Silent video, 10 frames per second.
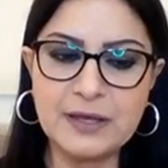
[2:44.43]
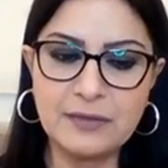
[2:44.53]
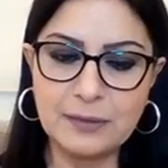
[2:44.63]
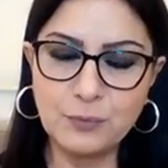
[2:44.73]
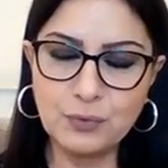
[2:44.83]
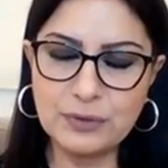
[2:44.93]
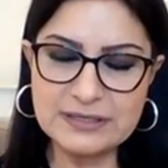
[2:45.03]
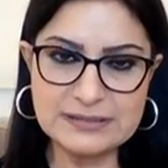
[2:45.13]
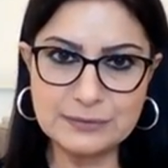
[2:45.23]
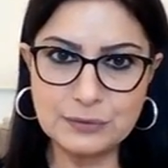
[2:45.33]
The moon
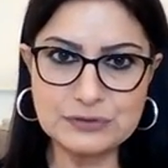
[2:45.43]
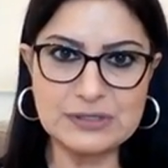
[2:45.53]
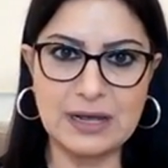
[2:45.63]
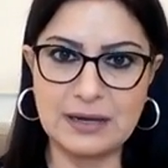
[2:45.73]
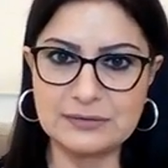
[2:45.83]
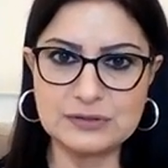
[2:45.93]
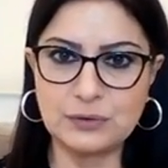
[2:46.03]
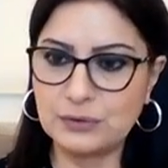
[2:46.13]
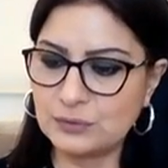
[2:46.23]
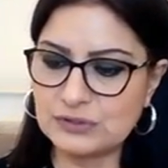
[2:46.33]
is in your sign, so
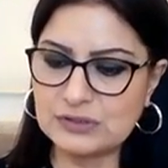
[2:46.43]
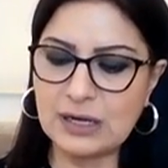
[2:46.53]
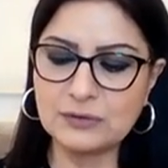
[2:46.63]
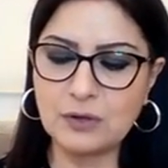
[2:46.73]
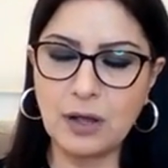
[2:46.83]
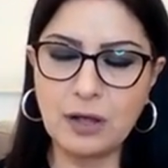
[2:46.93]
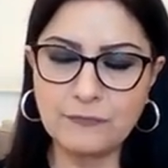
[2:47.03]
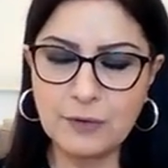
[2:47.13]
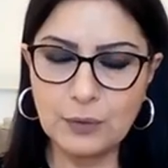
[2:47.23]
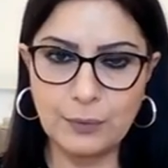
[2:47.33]
you start off
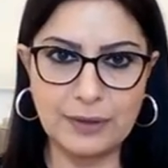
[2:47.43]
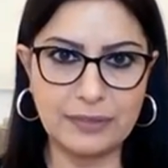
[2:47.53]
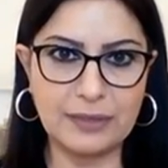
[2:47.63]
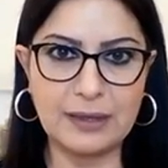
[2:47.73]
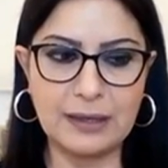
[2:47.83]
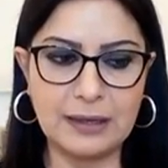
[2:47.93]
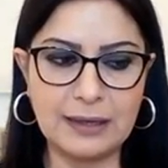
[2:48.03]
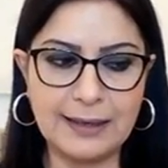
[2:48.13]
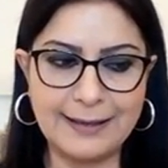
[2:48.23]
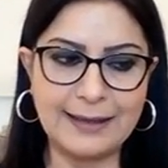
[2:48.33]
with a
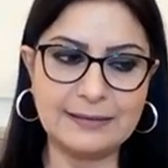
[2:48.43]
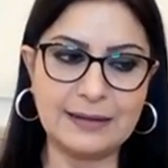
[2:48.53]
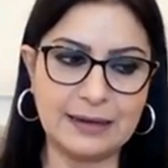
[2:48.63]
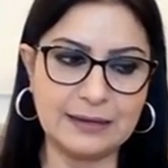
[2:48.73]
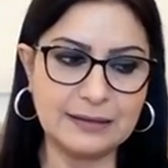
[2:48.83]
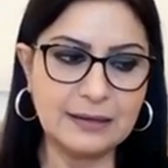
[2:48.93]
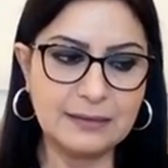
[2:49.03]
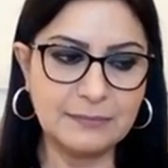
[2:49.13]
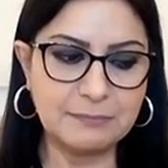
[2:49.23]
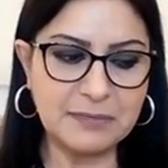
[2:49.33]
headline,
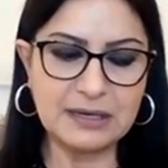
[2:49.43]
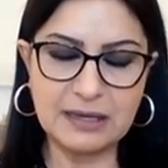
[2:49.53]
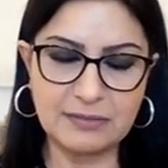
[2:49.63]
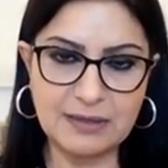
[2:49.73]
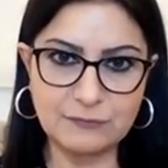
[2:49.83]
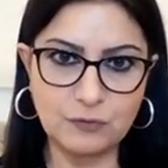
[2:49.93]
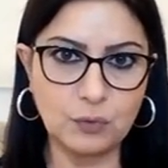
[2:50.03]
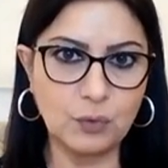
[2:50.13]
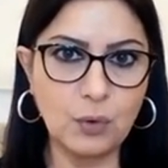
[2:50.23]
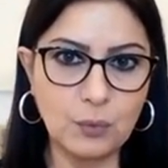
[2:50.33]
meaning that you
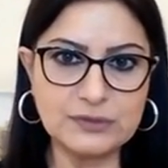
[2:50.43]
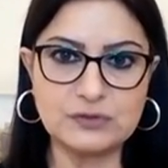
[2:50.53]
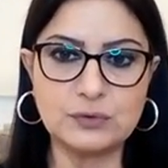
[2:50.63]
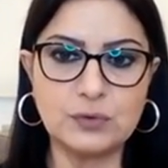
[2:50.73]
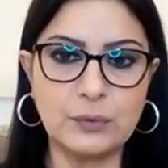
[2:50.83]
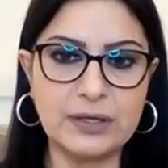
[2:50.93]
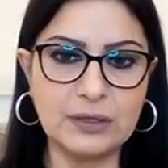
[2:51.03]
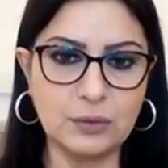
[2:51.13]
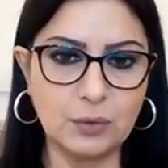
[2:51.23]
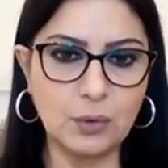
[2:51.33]
know what you're doing,
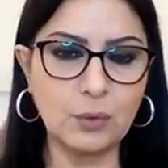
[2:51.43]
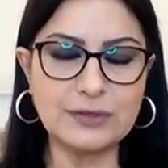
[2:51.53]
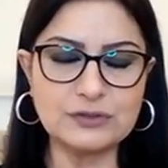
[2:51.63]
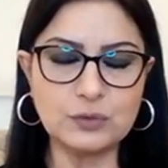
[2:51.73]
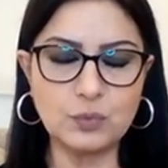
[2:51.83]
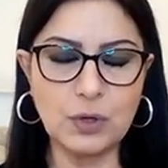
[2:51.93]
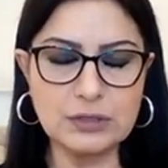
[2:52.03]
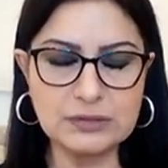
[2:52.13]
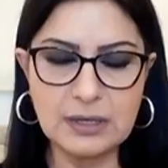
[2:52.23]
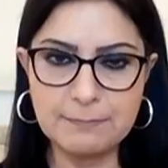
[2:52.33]
you know what you
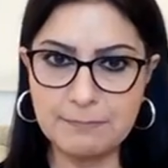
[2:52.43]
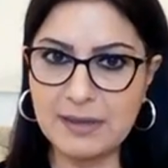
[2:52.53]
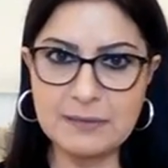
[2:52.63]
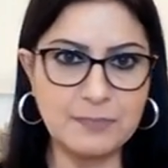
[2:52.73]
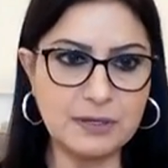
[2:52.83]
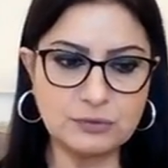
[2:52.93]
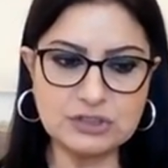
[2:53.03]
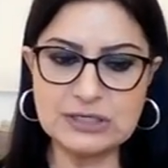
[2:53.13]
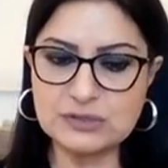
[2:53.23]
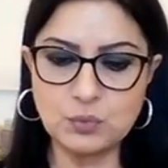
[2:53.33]
want. Maybe you
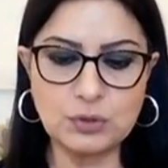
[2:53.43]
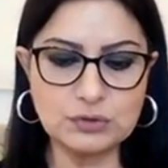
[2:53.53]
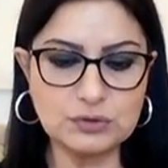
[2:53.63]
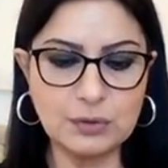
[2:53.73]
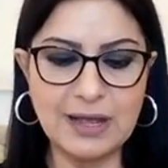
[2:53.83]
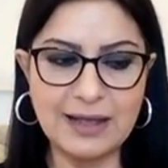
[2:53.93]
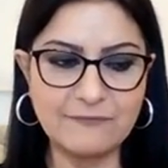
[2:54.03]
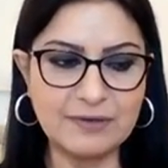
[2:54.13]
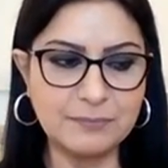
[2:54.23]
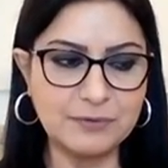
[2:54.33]
just want to have
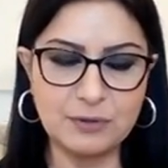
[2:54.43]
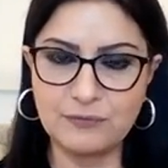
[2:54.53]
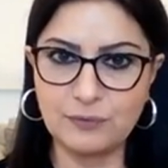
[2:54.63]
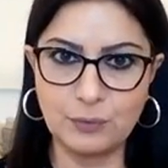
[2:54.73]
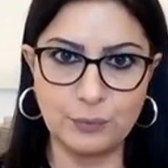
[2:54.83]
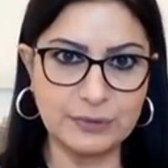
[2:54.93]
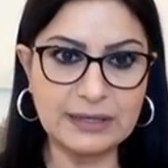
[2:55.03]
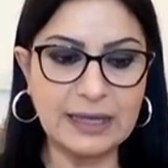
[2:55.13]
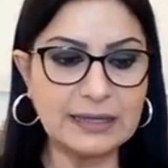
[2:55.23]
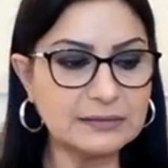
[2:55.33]
a beautiful
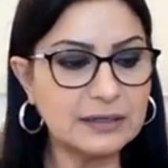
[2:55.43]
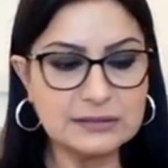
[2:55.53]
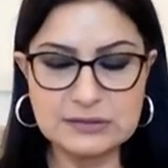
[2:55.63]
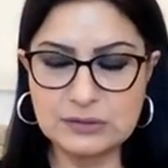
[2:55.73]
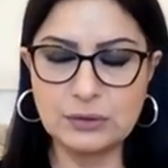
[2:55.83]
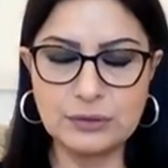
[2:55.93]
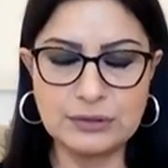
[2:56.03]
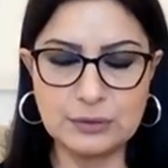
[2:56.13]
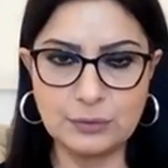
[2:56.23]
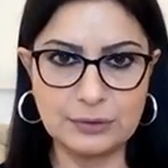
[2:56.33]
weekend, so
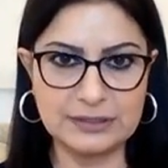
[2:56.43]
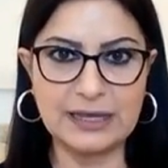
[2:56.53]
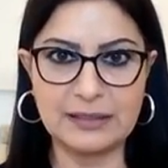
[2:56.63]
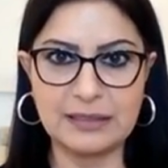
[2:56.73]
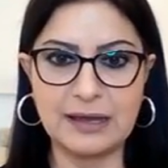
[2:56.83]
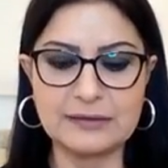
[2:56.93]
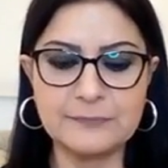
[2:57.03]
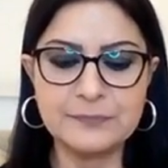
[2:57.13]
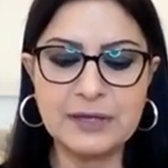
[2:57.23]
you get that.